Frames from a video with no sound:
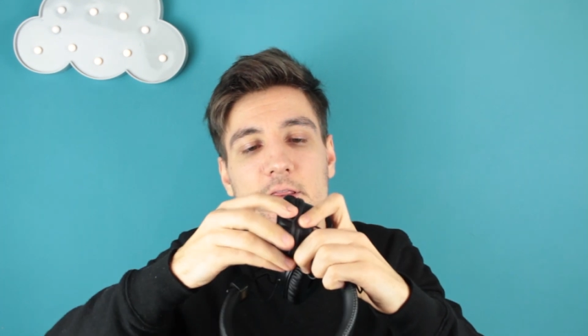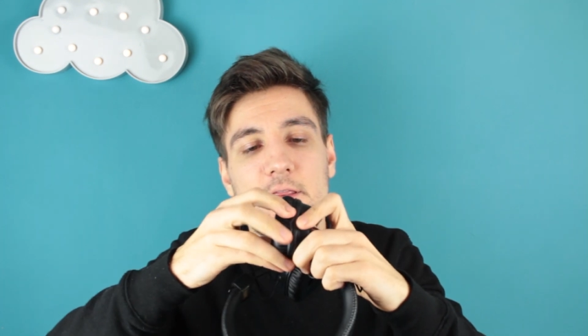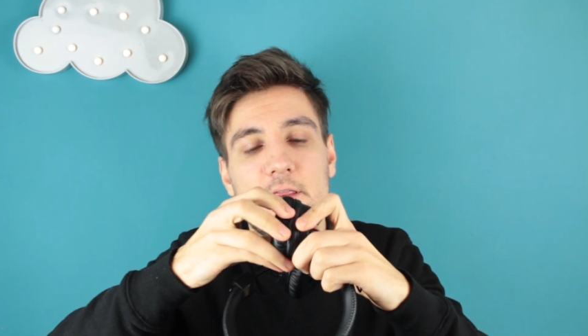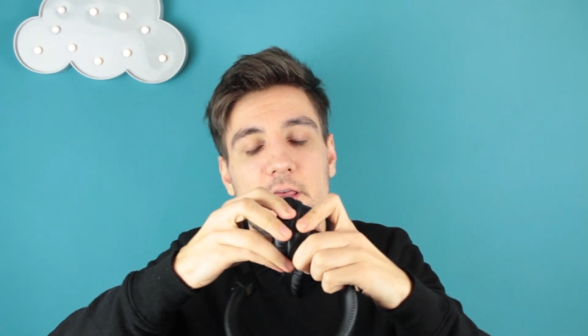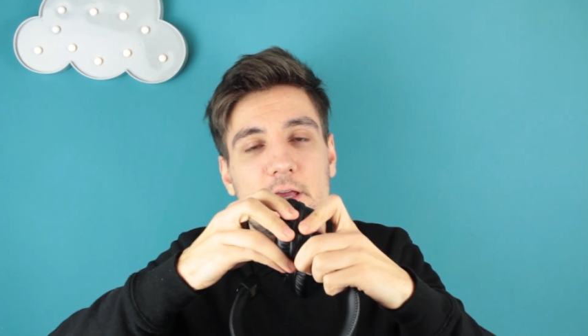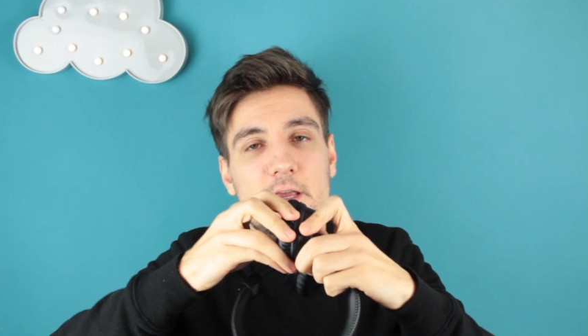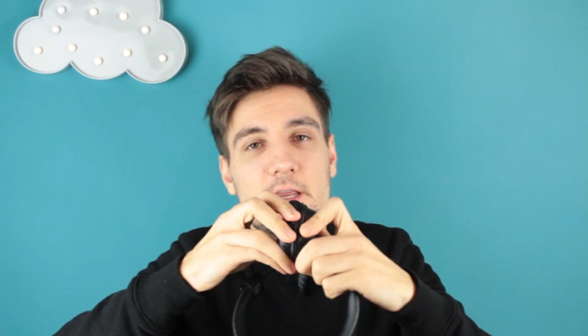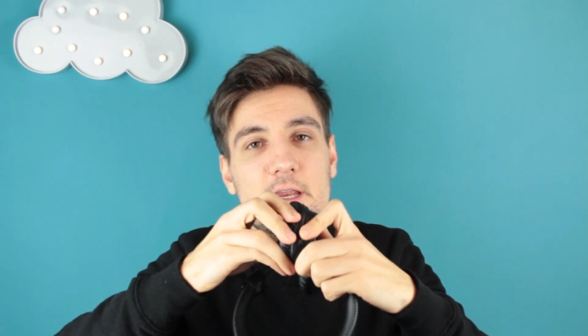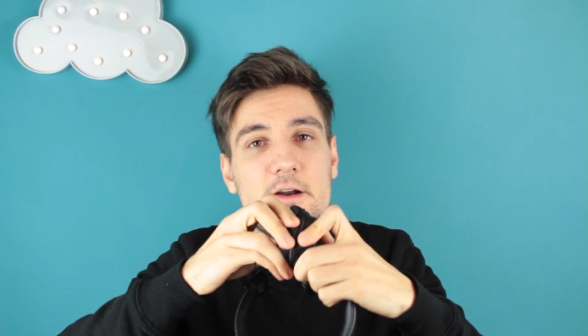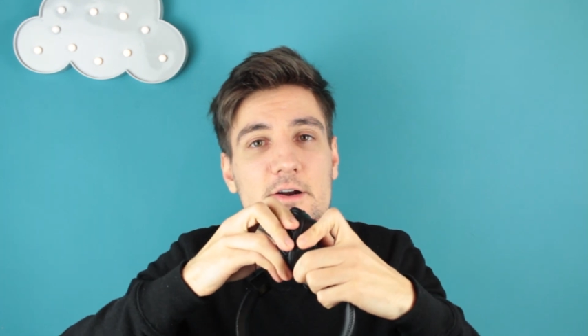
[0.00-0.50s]

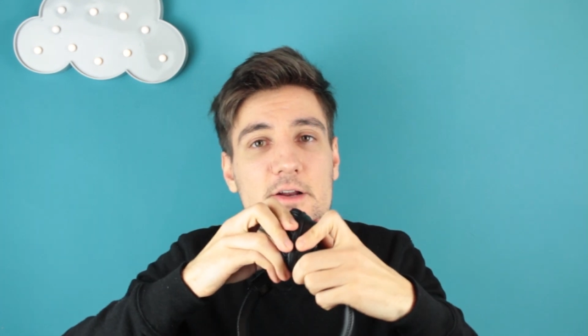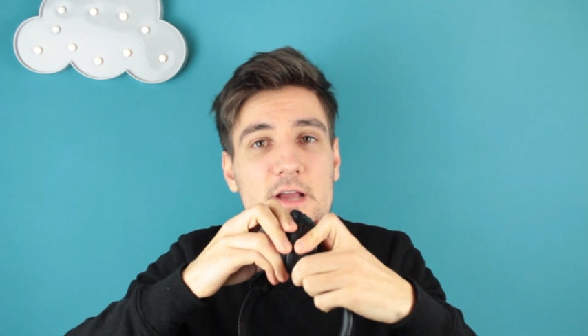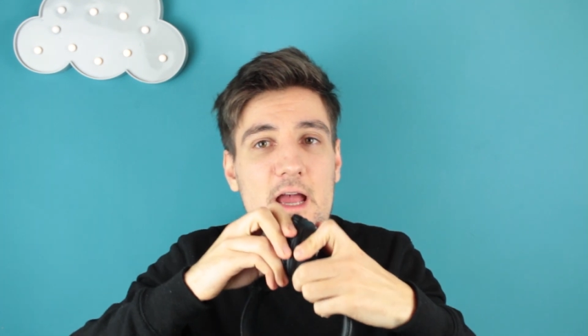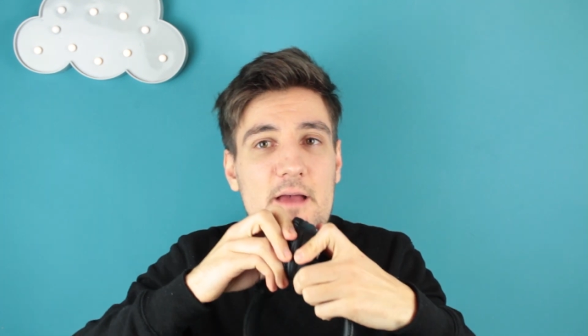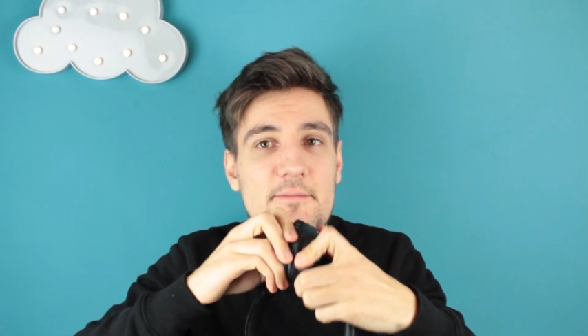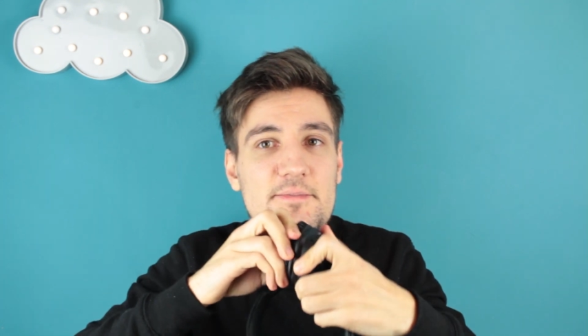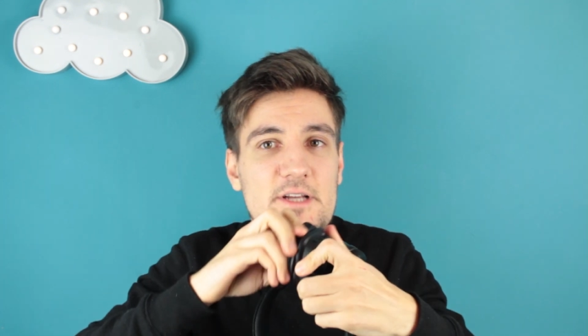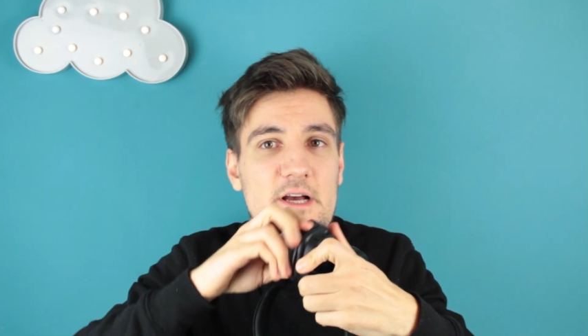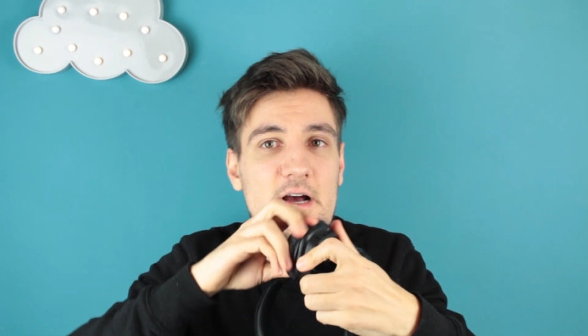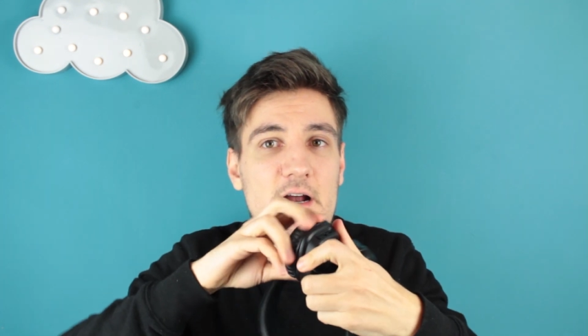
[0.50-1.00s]
the ear
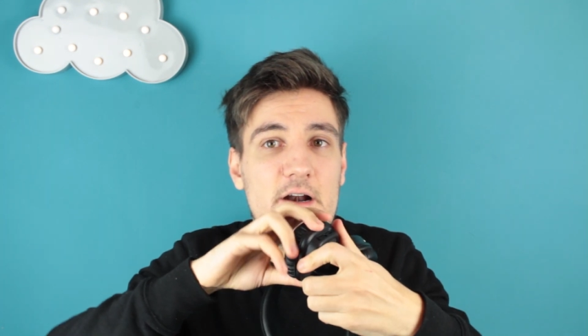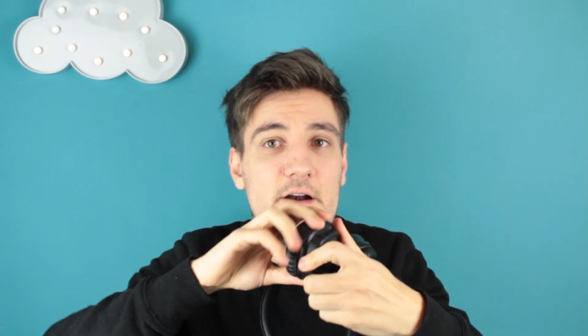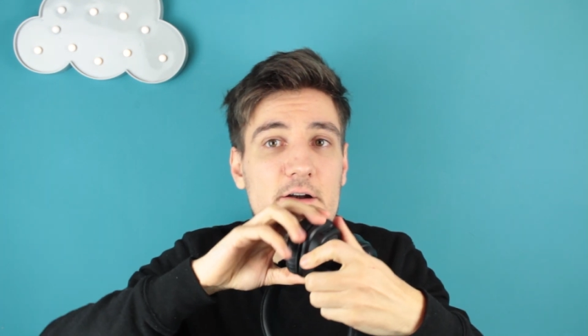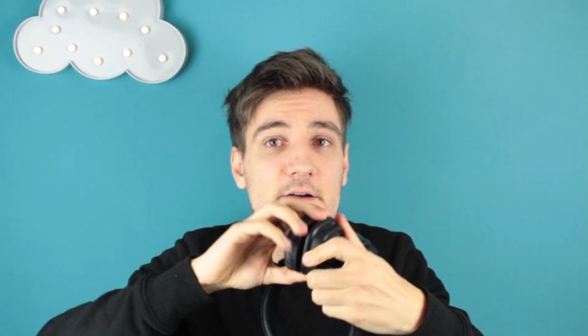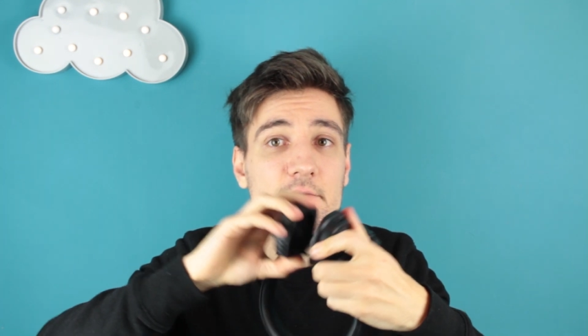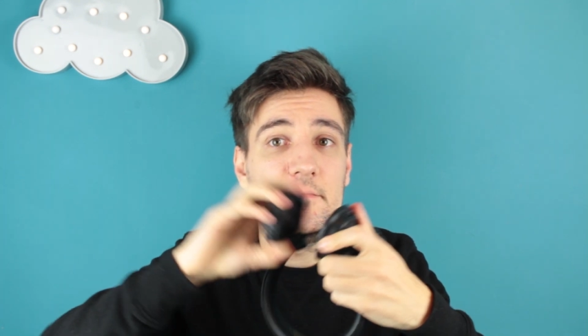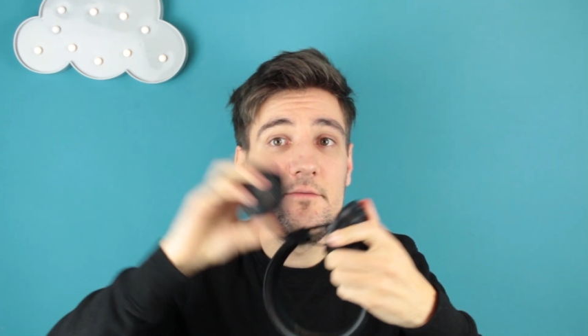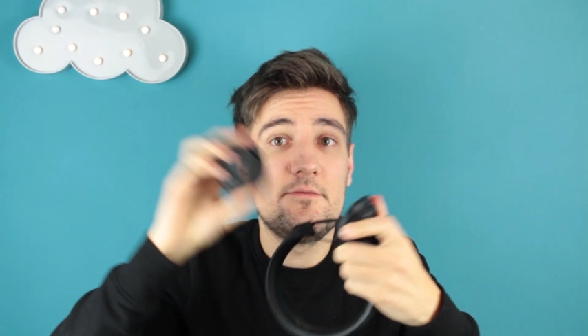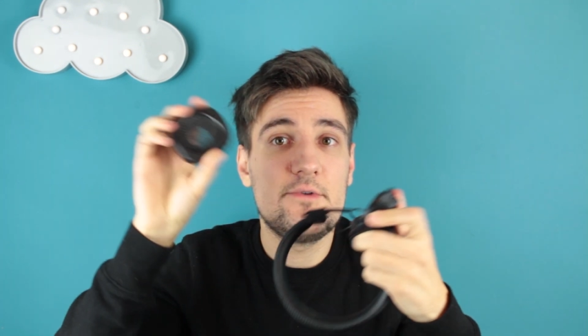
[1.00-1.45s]
caps are